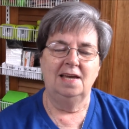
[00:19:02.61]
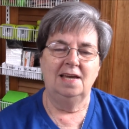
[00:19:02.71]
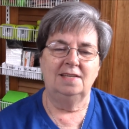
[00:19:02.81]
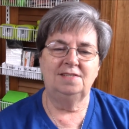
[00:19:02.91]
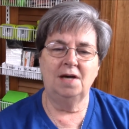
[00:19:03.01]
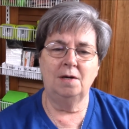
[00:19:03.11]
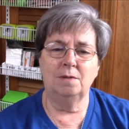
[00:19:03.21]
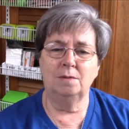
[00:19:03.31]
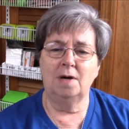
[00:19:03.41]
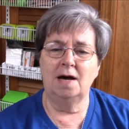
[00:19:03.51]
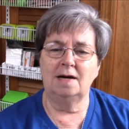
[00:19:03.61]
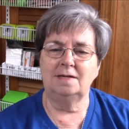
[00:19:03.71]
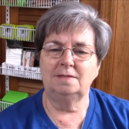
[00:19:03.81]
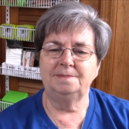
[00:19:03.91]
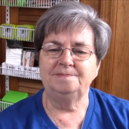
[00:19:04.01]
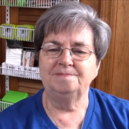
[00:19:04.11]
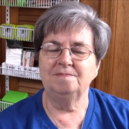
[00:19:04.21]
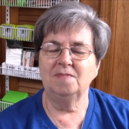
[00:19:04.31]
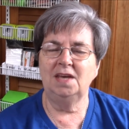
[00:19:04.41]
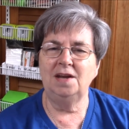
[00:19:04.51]
So, um,
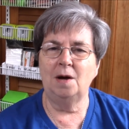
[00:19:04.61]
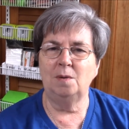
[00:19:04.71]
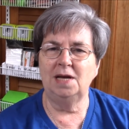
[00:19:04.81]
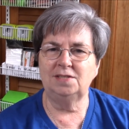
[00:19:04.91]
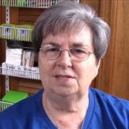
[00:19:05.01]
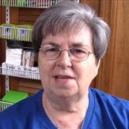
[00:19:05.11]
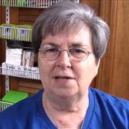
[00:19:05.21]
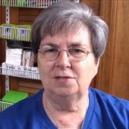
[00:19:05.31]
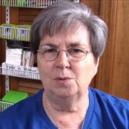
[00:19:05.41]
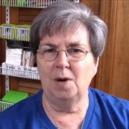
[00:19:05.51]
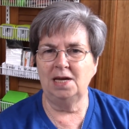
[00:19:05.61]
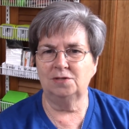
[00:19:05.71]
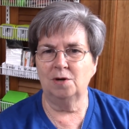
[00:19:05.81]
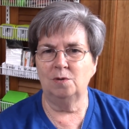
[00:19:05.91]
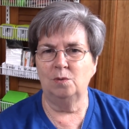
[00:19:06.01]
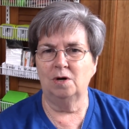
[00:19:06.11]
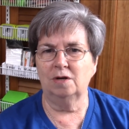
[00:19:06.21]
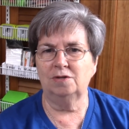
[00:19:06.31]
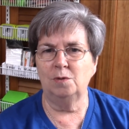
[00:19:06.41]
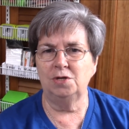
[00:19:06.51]
you know, it's that's the way it's going to
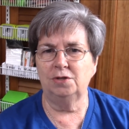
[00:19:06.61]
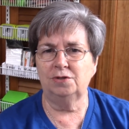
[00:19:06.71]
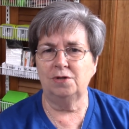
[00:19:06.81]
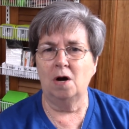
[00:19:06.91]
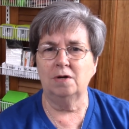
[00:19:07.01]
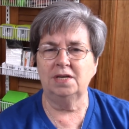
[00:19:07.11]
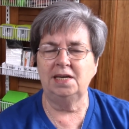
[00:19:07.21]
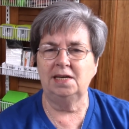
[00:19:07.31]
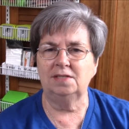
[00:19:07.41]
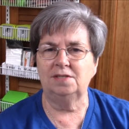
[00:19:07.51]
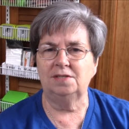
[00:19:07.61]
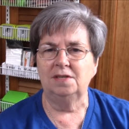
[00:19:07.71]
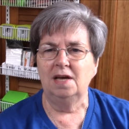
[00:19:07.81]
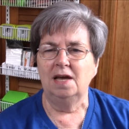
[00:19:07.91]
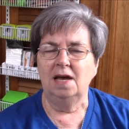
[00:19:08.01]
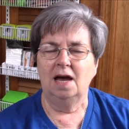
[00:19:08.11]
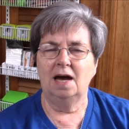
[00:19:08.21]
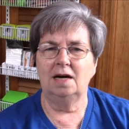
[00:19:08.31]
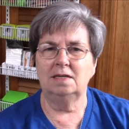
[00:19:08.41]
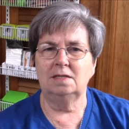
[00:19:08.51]
work. So your starter kits
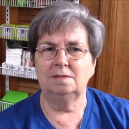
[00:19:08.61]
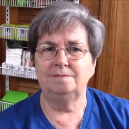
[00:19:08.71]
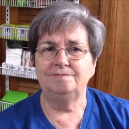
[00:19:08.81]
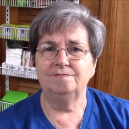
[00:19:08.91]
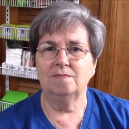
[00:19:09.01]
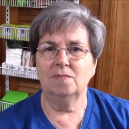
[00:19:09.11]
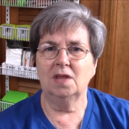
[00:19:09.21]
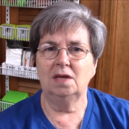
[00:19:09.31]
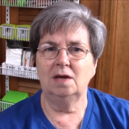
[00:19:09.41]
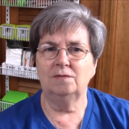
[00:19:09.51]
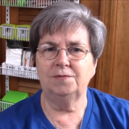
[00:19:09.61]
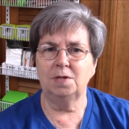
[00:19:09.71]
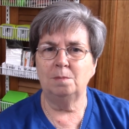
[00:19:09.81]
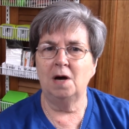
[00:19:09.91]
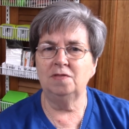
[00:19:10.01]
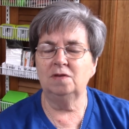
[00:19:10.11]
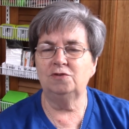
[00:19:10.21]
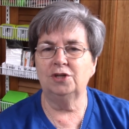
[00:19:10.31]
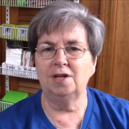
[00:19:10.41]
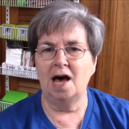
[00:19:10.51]
um, for the month of
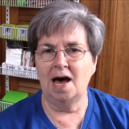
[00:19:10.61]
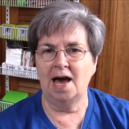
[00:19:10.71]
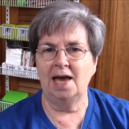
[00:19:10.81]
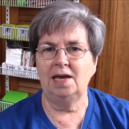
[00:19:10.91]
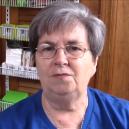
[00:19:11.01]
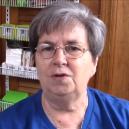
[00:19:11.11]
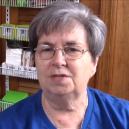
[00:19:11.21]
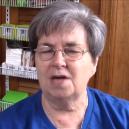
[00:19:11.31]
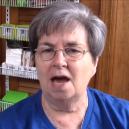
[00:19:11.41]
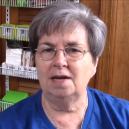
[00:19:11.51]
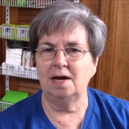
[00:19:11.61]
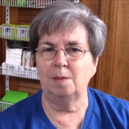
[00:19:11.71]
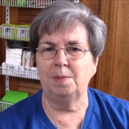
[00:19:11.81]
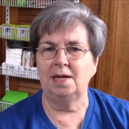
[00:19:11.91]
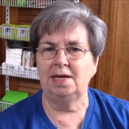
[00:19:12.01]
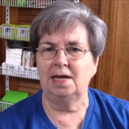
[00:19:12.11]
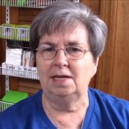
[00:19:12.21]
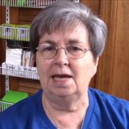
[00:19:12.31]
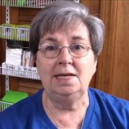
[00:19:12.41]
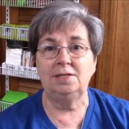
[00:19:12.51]
July, if you sign up and get
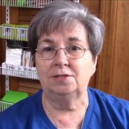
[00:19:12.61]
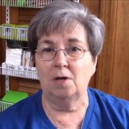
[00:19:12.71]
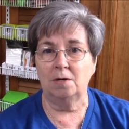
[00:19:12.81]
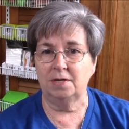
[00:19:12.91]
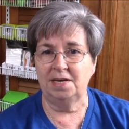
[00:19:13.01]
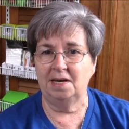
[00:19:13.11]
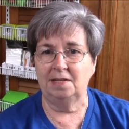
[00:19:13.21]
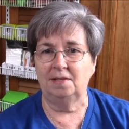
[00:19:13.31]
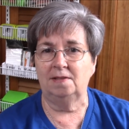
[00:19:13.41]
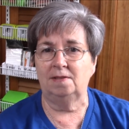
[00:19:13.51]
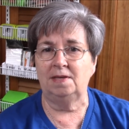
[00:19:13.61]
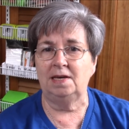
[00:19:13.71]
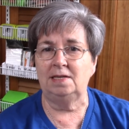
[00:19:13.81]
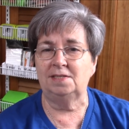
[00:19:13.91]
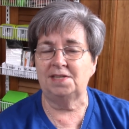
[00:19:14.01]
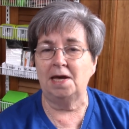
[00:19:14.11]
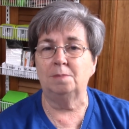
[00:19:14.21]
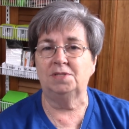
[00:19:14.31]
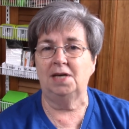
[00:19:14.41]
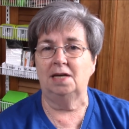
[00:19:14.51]
any starter kit, the stamp
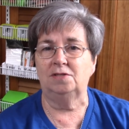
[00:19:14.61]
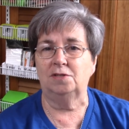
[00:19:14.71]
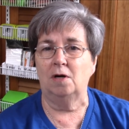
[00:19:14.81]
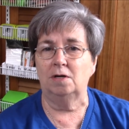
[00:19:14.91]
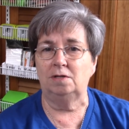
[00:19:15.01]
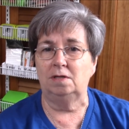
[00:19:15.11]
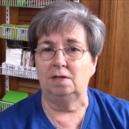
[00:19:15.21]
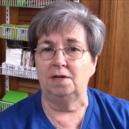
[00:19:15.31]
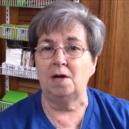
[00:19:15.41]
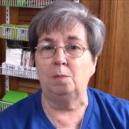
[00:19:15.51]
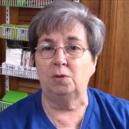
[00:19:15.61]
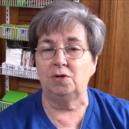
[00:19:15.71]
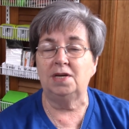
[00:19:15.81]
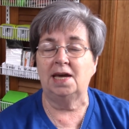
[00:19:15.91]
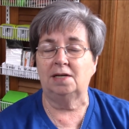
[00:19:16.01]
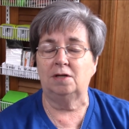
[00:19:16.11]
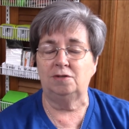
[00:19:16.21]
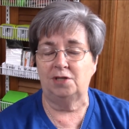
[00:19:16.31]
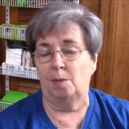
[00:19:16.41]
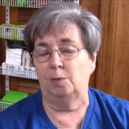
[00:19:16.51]
sets are, the number you get are
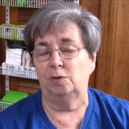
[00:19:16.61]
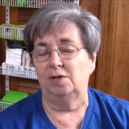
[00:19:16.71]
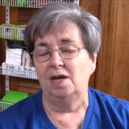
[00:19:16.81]
doubled.